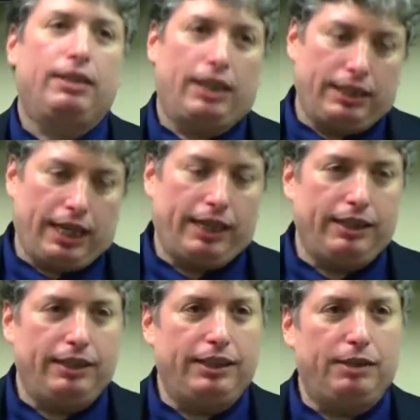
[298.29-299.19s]
And
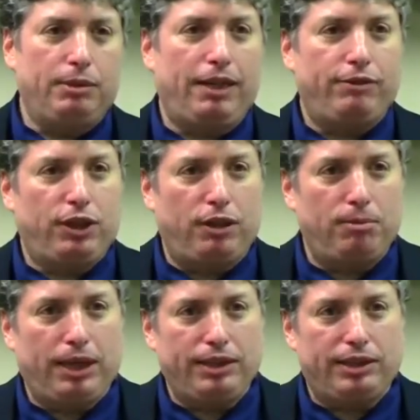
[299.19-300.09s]
then we have
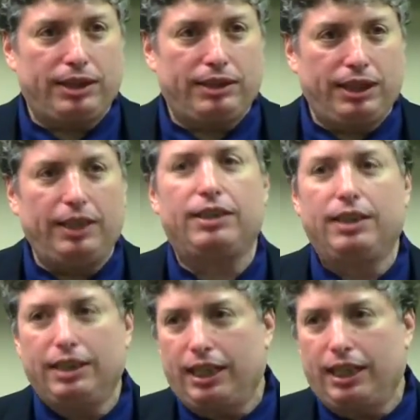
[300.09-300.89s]
Jeremiah 16.